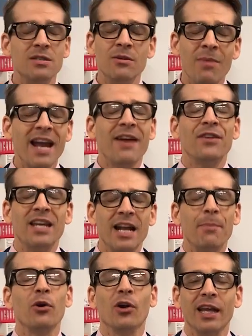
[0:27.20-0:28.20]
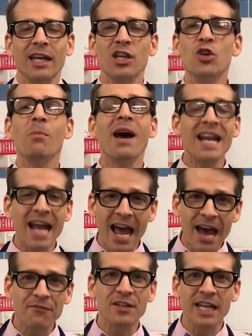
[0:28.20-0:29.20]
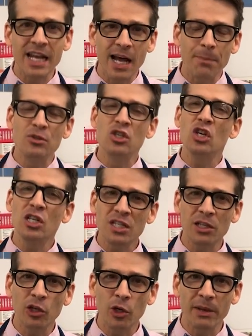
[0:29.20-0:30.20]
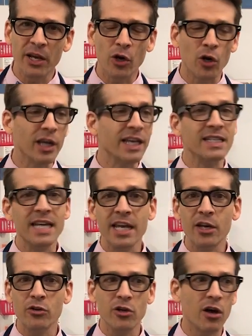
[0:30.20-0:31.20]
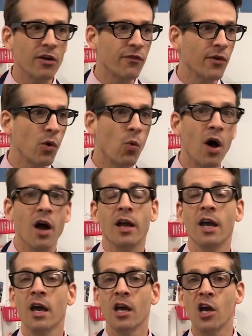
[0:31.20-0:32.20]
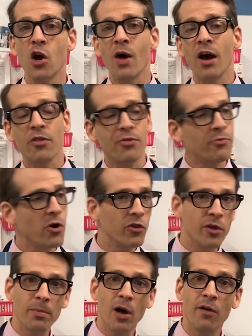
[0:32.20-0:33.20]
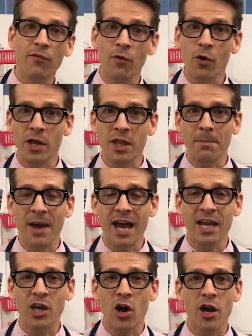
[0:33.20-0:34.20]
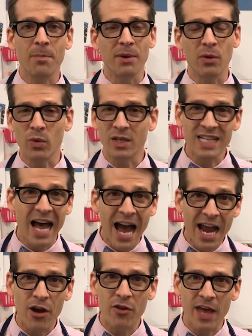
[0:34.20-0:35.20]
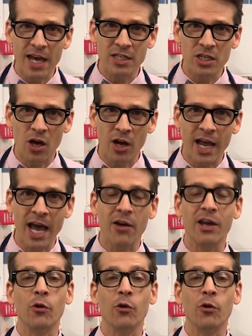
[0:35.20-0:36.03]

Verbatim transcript: You might have to get up early. You might have to get up just a little bit early, take your dog for a walk, go out, throw the ball for it in the backyard, but tire that dog out.